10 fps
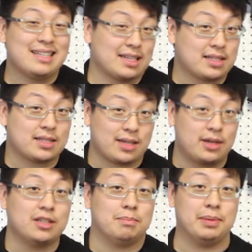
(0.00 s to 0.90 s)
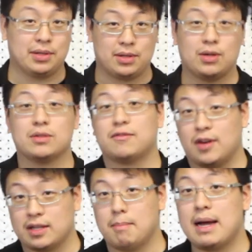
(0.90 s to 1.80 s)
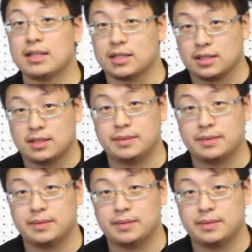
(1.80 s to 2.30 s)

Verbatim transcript: necessary to build those fundamentals.